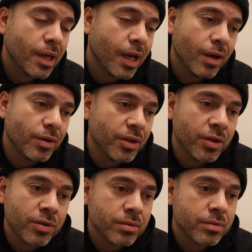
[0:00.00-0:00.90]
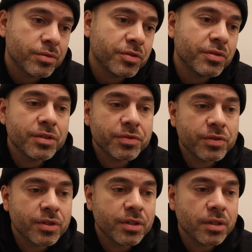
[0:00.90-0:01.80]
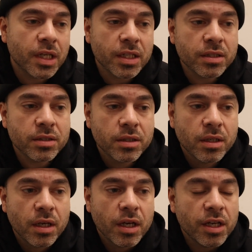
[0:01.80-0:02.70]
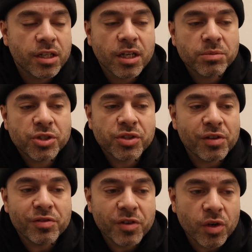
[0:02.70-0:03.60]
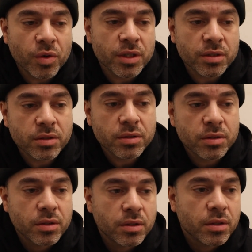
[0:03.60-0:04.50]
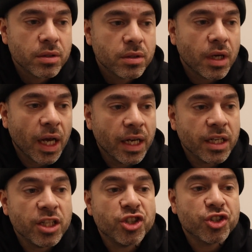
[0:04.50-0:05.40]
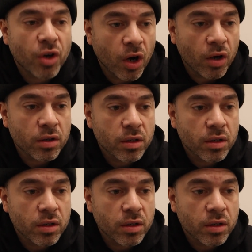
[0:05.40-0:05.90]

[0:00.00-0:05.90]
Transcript: I don't know. For real, like, he comes straight forward and he's strong.